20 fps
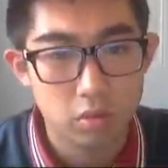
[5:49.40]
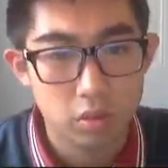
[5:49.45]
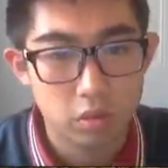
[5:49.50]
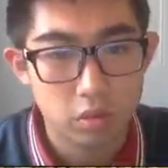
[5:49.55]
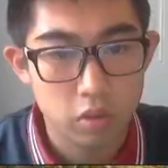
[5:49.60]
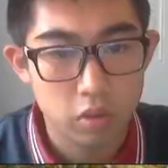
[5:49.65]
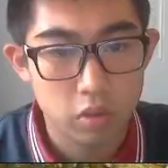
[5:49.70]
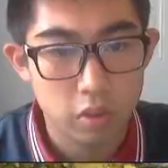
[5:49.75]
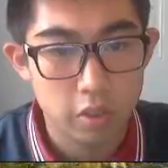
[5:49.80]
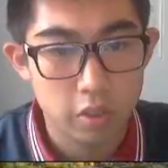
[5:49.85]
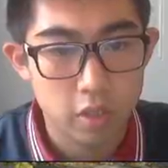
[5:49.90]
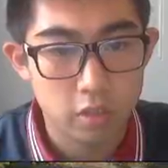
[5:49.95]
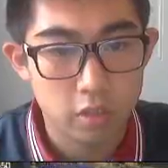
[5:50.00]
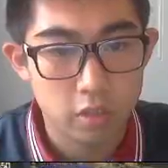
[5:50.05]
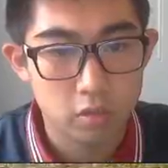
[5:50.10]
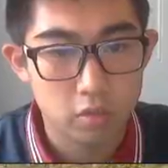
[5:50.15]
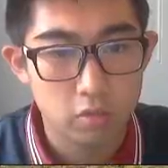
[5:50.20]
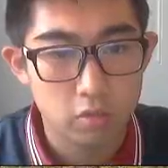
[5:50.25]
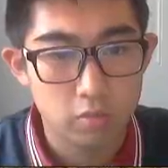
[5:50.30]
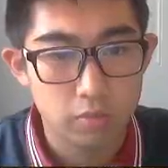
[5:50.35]
struggling
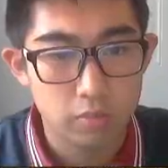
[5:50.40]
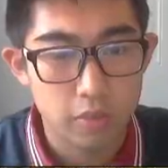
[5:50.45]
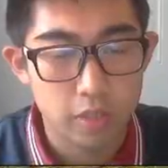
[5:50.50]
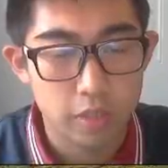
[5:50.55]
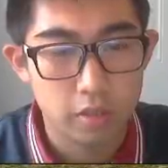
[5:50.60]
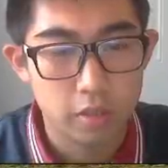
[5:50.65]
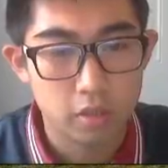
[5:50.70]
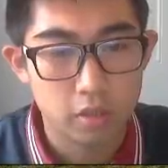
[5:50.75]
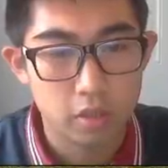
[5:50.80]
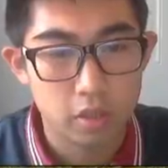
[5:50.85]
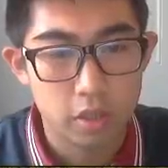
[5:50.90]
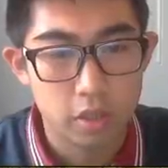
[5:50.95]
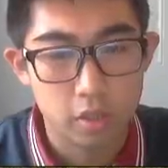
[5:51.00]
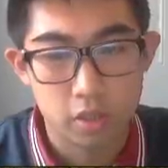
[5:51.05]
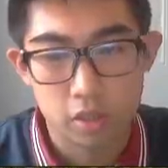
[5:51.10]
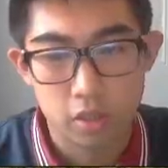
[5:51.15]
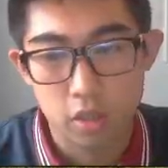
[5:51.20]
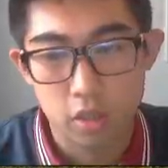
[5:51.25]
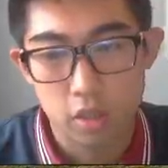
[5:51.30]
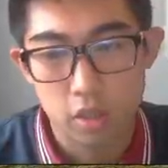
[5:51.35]
at all playing this
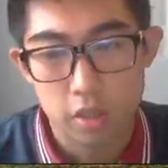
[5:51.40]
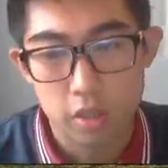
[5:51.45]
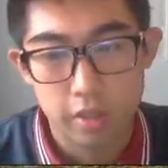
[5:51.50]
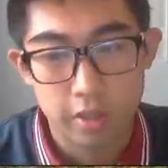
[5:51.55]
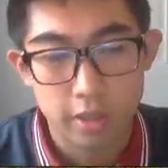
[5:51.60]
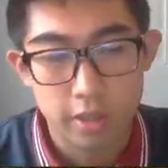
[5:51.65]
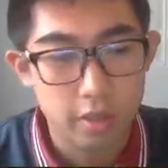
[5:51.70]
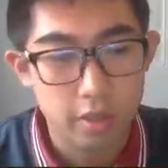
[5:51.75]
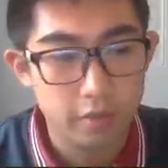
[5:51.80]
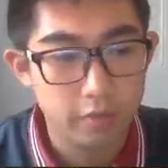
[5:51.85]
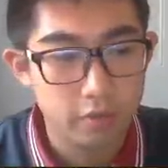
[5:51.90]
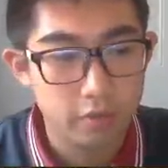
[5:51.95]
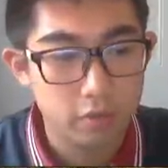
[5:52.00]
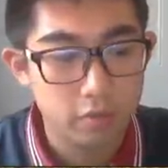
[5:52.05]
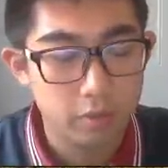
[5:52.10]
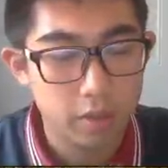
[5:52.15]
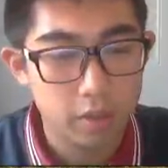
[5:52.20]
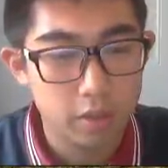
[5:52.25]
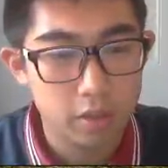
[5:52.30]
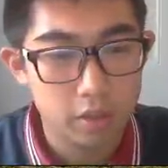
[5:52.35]
tank. I love it to
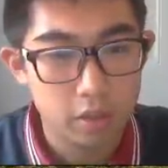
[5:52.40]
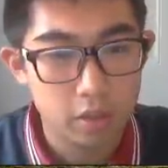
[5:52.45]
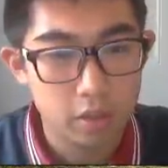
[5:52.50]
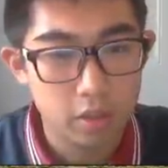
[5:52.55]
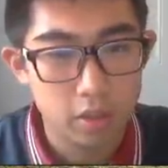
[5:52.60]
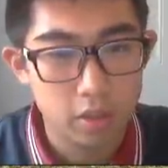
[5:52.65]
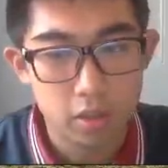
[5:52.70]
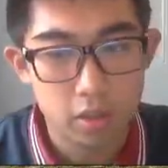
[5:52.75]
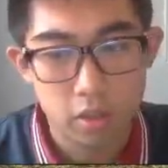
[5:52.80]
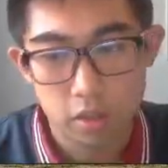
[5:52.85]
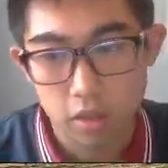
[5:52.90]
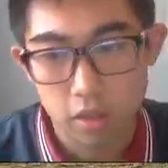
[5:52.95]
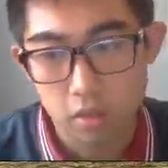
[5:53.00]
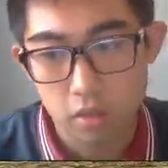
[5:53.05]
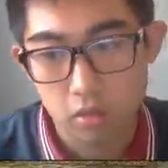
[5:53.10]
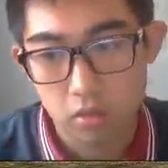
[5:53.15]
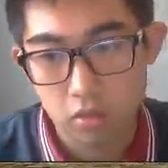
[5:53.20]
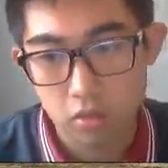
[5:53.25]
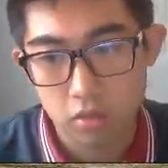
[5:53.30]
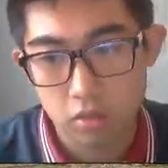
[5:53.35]
bits, and I think
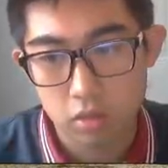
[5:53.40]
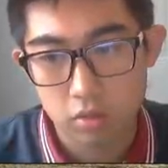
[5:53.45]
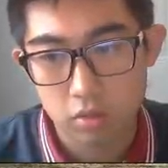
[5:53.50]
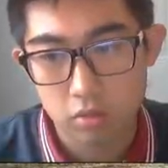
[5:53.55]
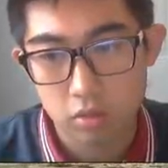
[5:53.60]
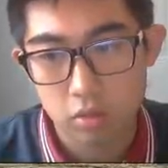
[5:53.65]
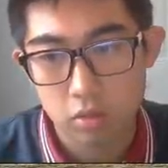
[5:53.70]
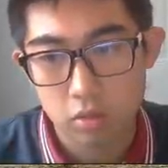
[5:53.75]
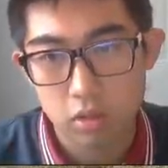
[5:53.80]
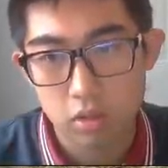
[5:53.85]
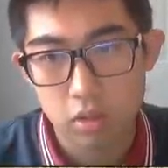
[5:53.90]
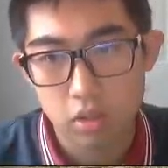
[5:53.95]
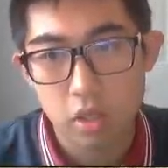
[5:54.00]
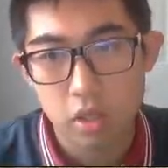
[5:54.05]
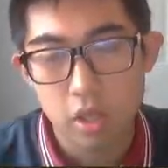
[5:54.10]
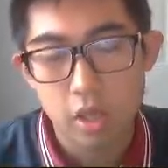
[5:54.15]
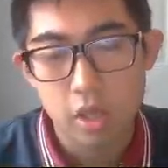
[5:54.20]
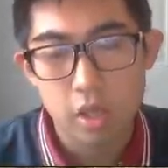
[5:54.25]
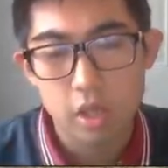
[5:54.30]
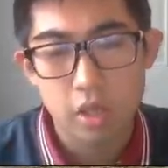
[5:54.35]
you should as well.
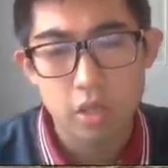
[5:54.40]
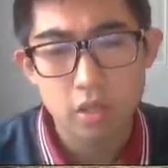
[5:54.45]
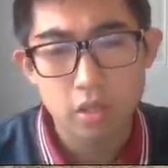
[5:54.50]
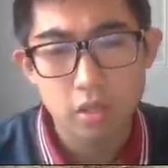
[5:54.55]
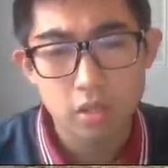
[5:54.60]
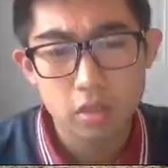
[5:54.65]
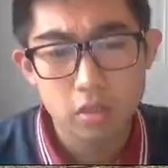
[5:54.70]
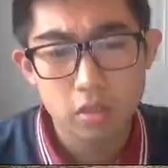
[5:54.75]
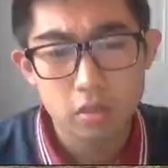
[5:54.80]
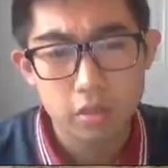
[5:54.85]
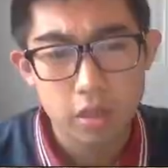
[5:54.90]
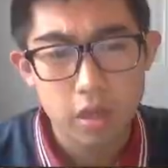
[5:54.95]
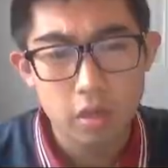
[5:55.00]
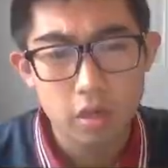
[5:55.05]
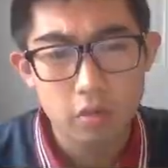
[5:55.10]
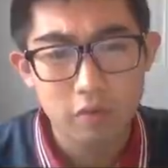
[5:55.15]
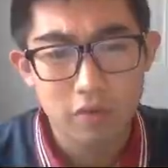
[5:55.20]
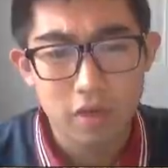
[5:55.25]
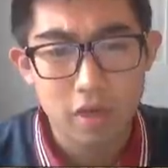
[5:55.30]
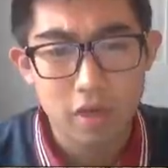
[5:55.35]
It's the
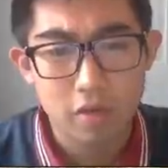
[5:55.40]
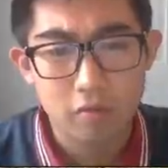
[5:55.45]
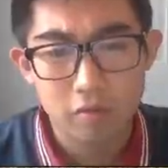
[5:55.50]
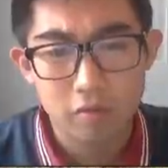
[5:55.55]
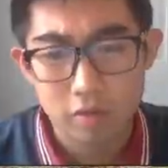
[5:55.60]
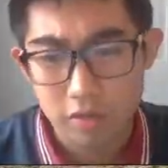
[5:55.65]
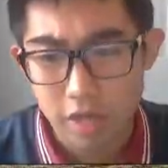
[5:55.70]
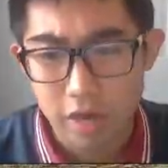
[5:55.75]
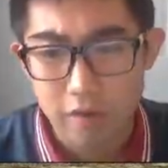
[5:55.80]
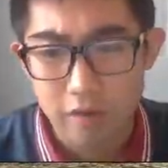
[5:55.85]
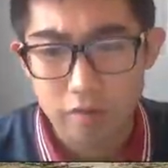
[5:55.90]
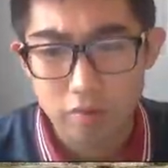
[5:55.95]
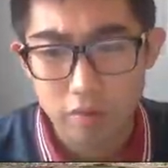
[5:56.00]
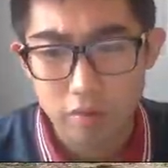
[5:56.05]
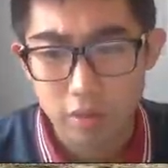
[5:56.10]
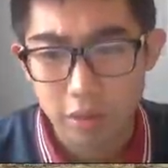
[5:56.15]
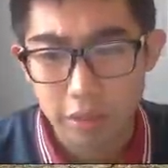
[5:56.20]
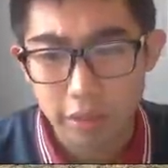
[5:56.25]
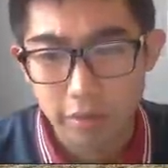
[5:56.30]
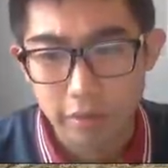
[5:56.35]
kind of tank which
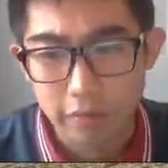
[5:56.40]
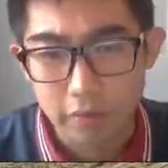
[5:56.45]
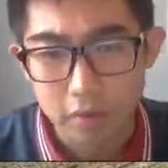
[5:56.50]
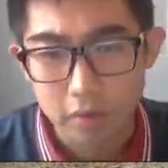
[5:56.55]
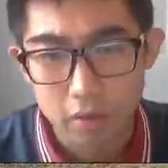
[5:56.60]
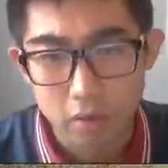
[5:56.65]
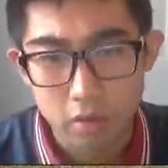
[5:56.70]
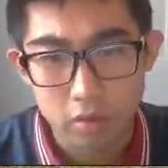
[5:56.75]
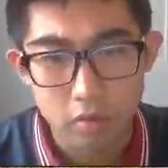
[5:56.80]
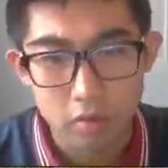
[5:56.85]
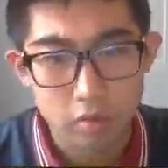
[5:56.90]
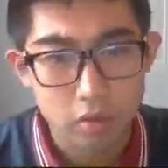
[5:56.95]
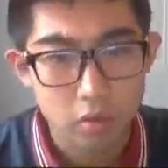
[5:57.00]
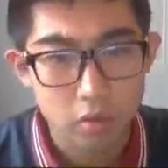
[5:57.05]
everybody loves. You know, it's